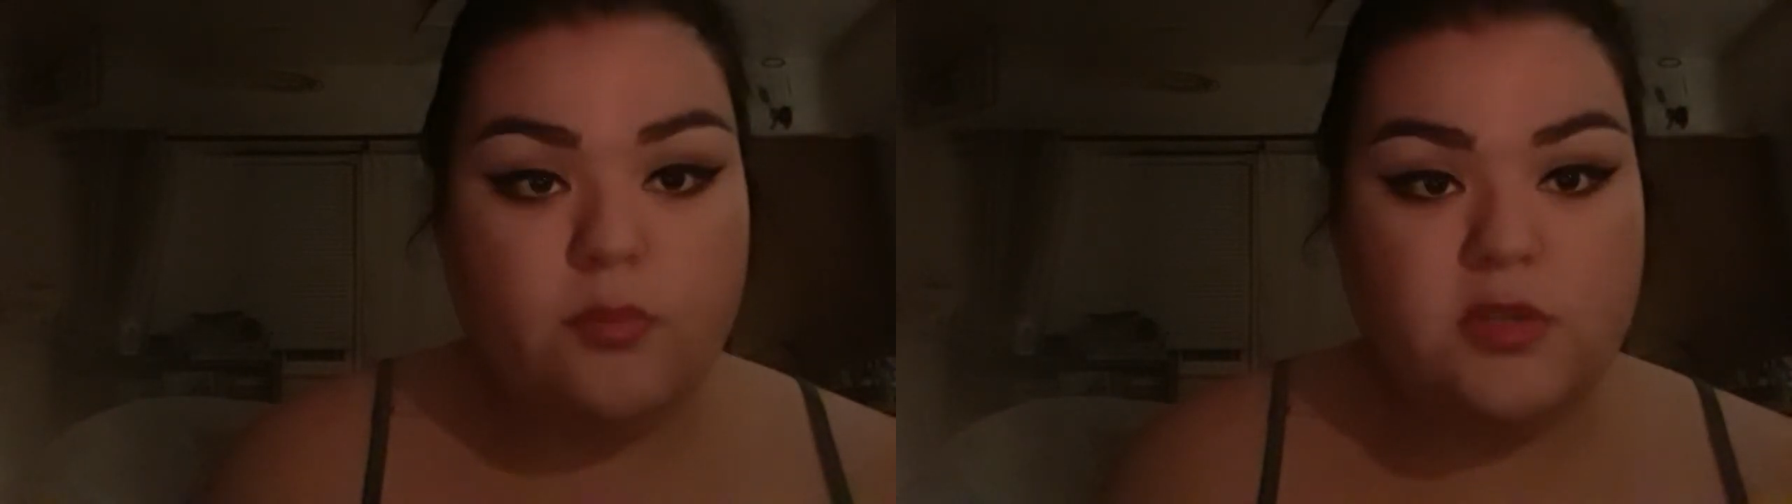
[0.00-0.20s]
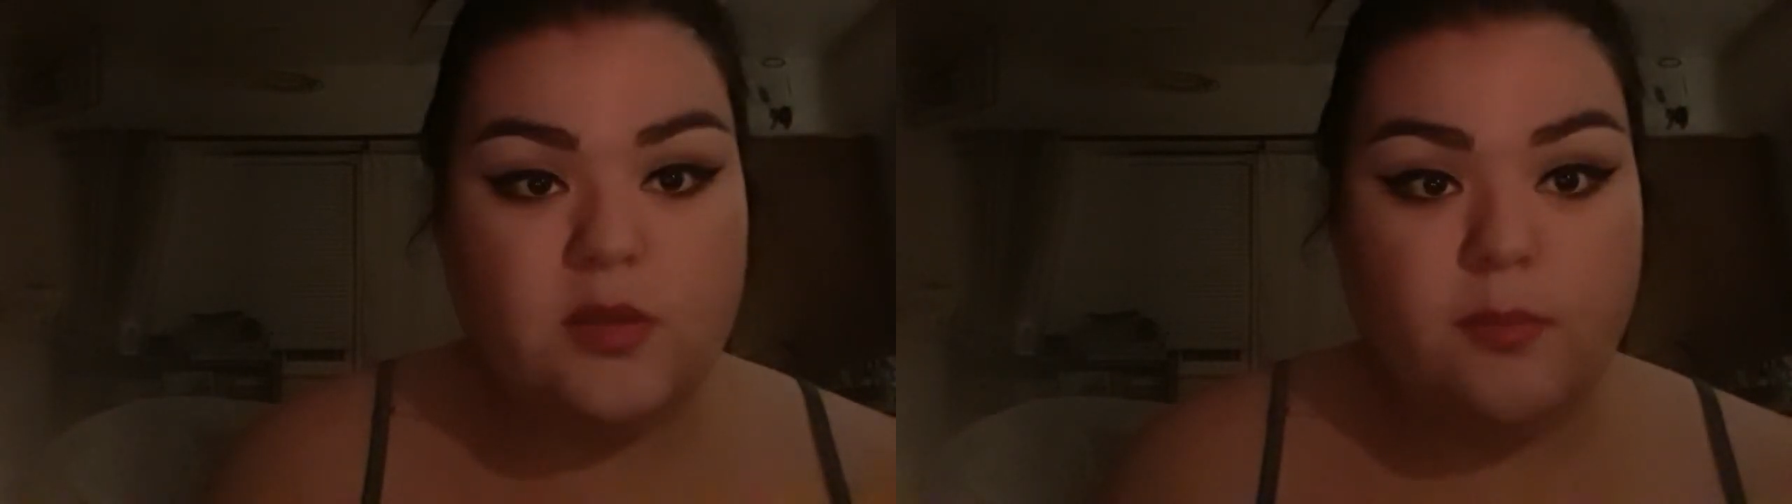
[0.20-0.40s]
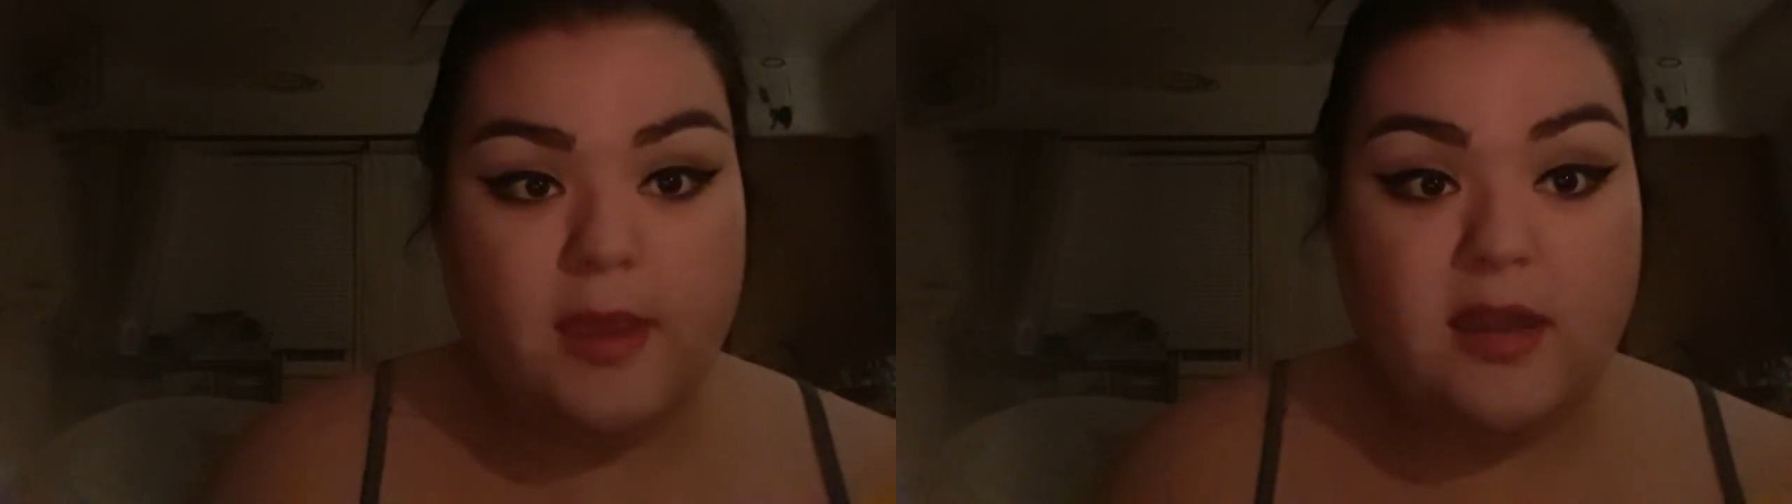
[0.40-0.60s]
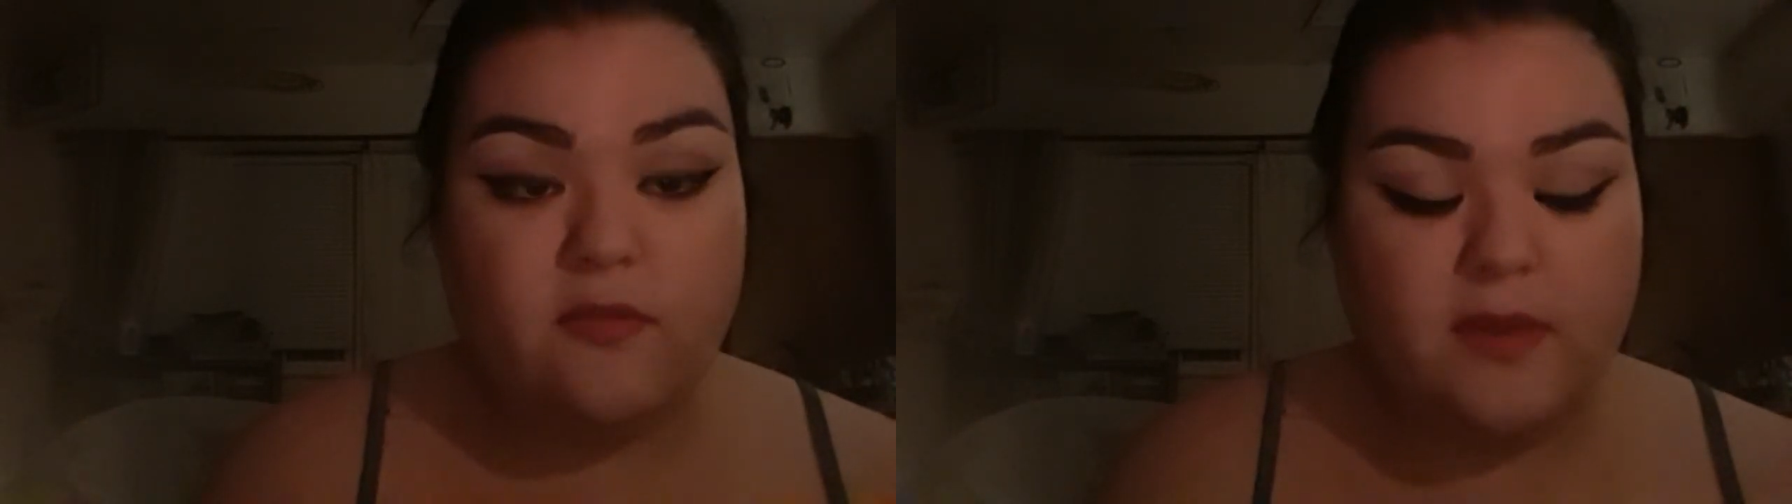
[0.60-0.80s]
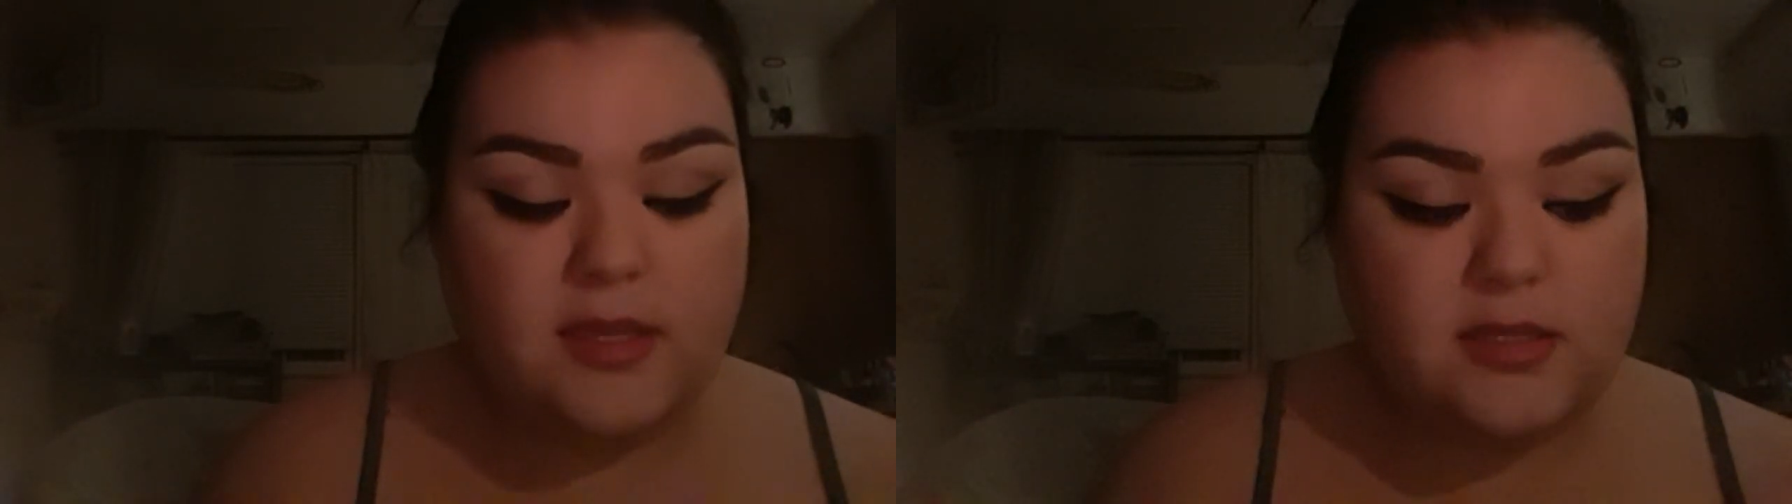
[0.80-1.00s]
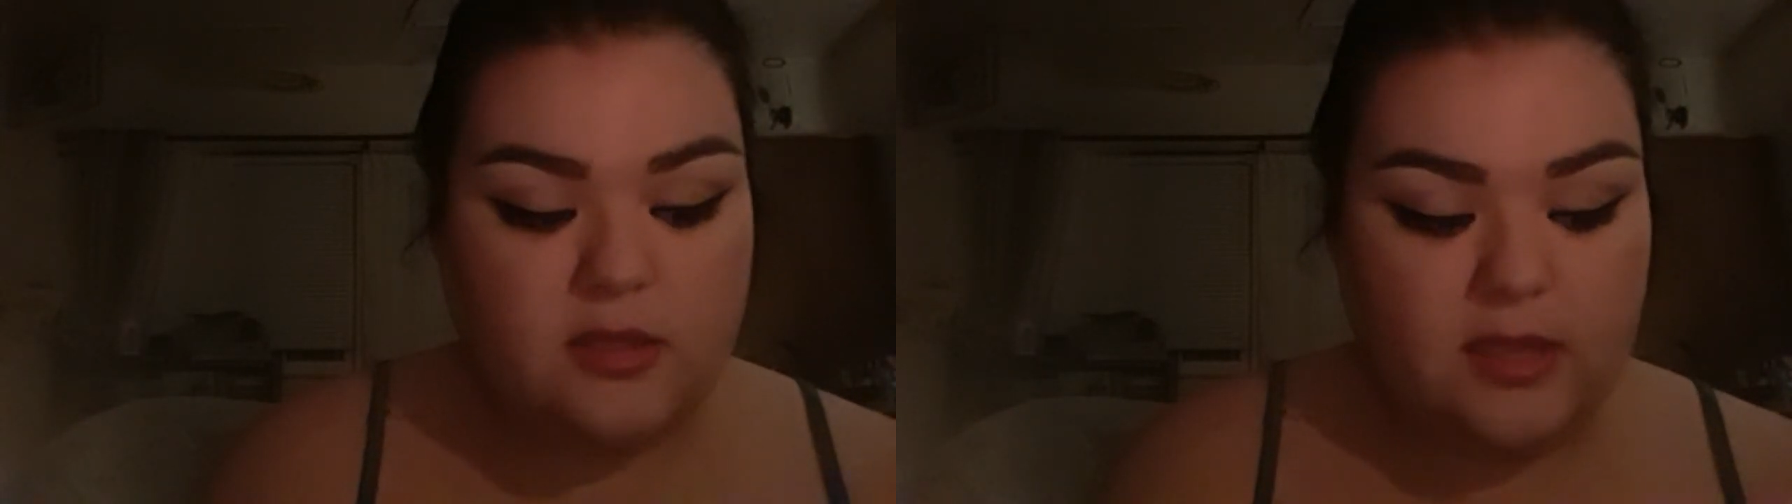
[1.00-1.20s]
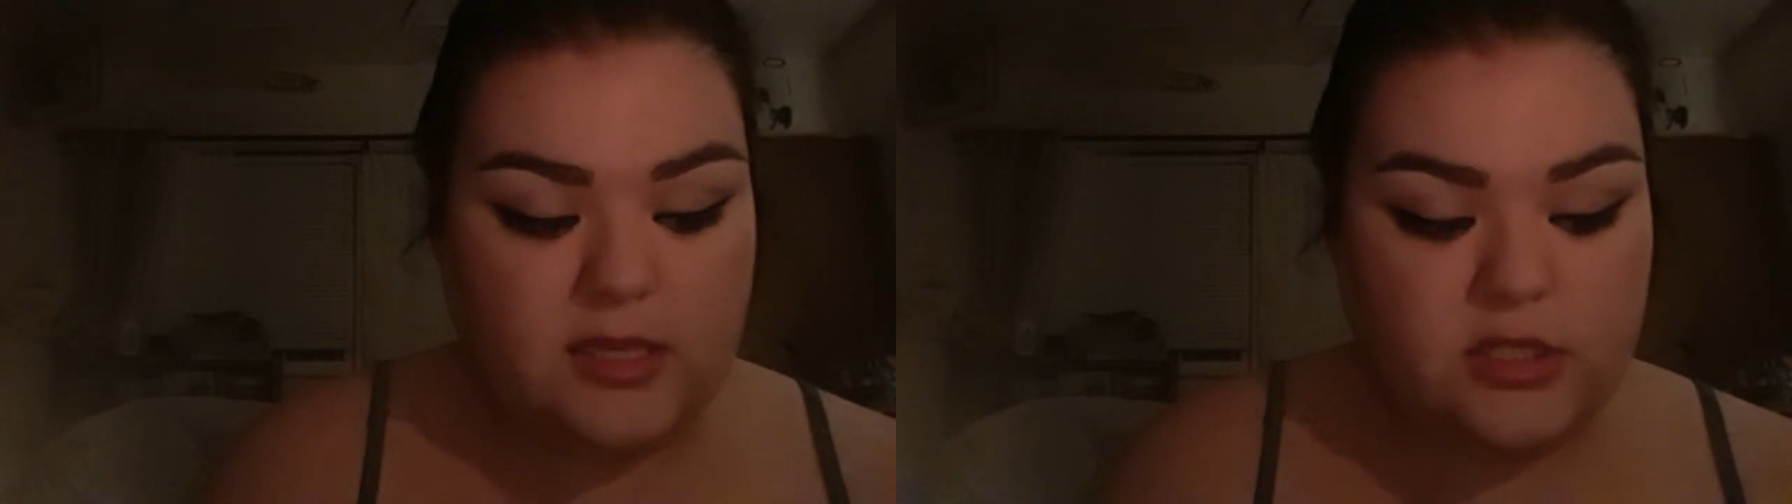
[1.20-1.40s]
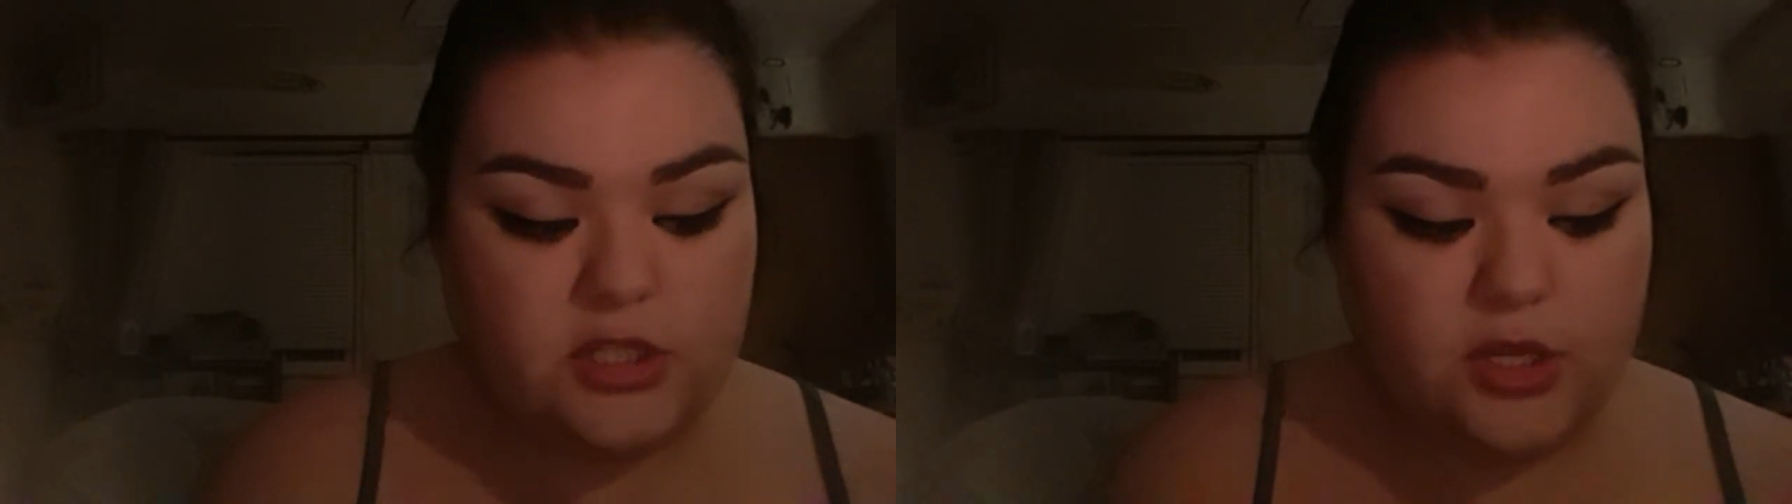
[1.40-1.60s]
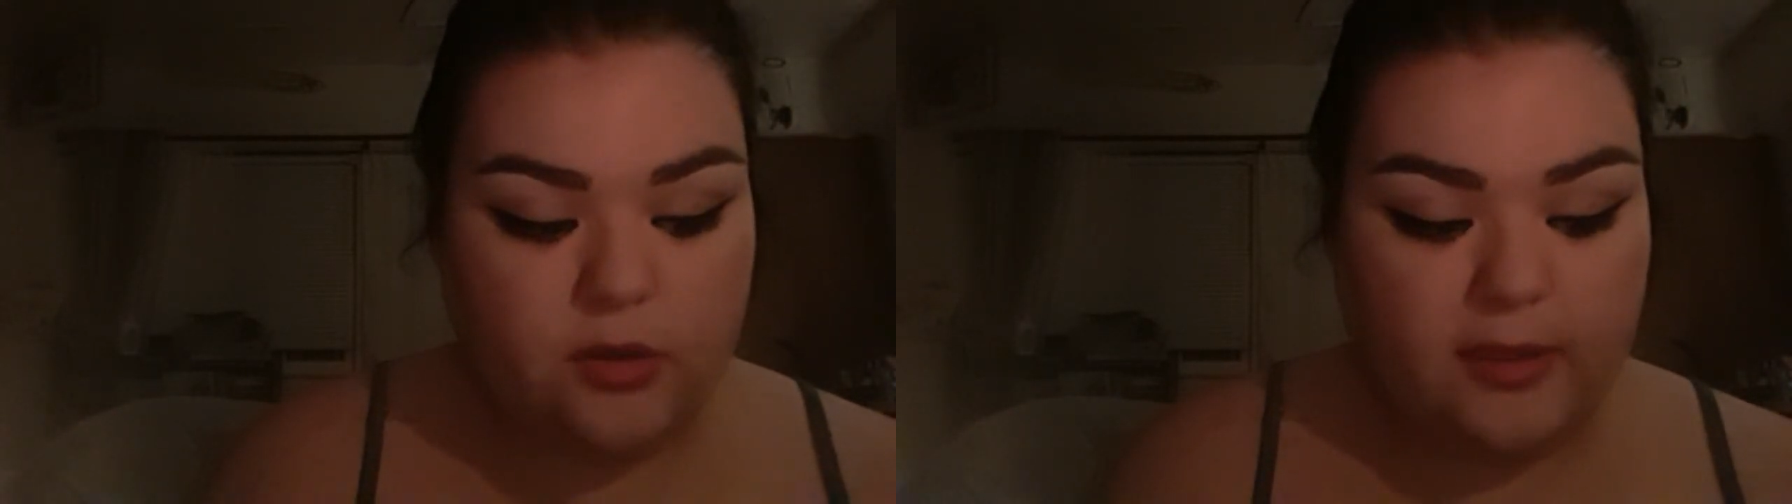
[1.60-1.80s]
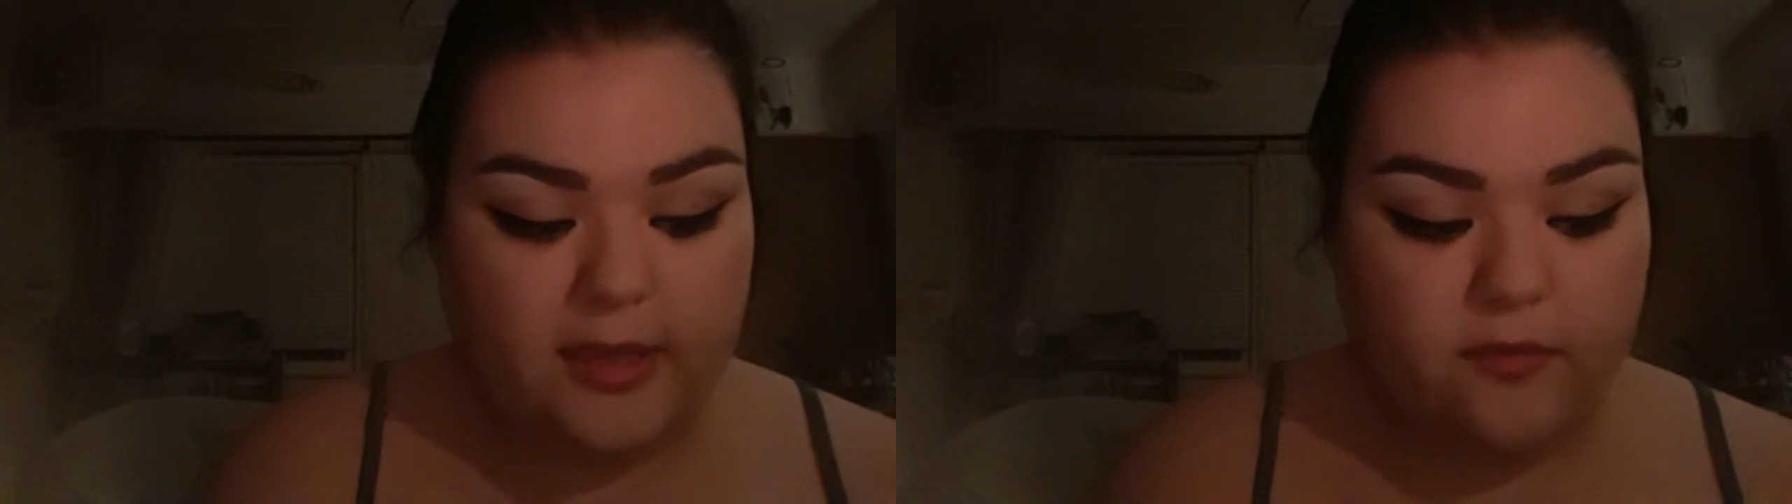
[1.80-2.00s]
to manifest things into
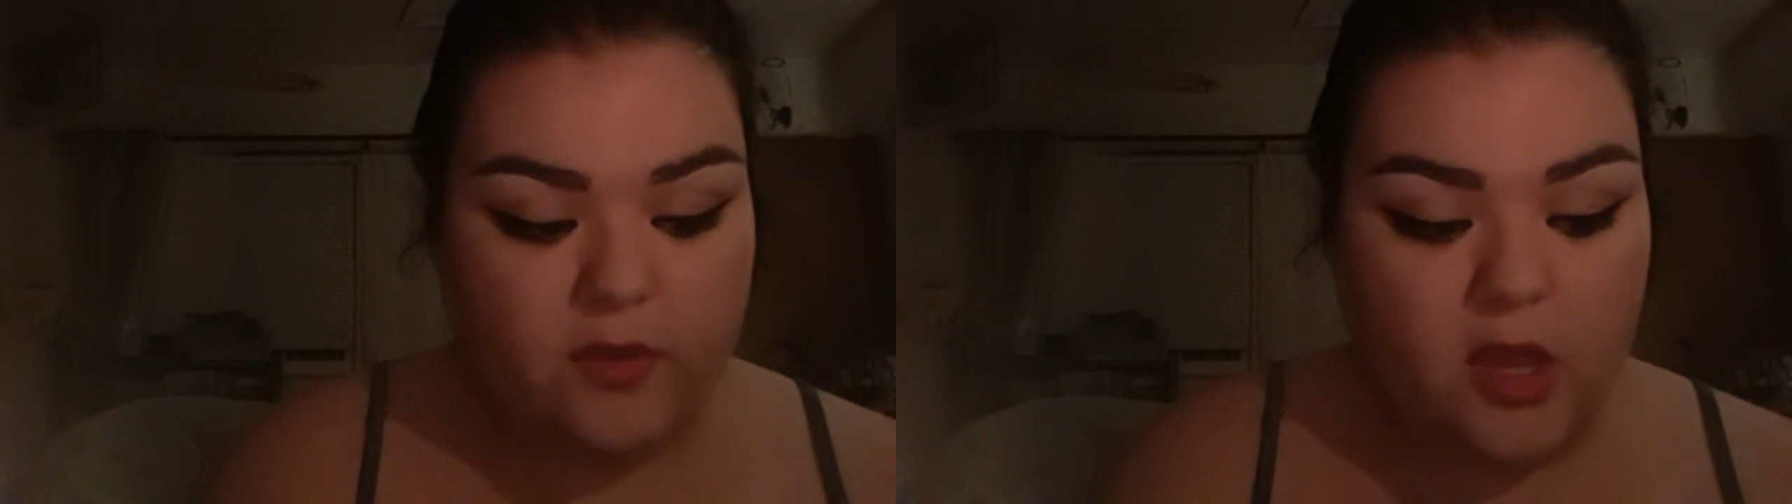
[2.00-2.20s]
your life,